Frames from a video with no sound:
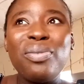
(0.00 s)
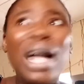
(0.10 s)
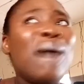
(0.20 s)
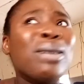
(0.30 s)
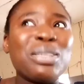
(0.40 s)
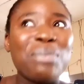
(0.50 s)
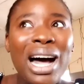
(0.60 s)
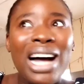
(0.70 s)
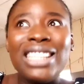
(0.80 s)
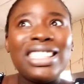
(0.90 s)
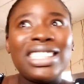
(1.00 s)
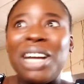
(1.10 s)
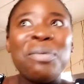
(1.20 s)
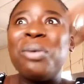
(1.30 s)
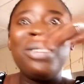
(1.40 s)
I was mad,
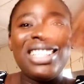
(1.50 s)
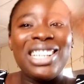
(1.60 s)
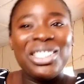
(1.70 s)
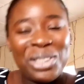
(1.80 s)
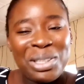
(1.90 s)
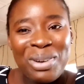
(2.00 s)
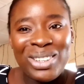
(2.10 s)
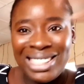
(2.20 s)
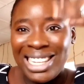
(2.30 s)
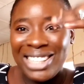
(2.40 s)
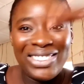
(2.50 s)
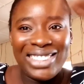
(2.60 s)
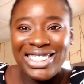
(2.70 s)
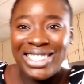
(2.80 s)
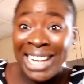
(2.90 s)
but we later talked about it and the whole thing
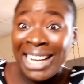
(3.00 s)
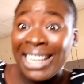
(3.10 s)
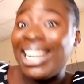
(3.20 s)
just ended,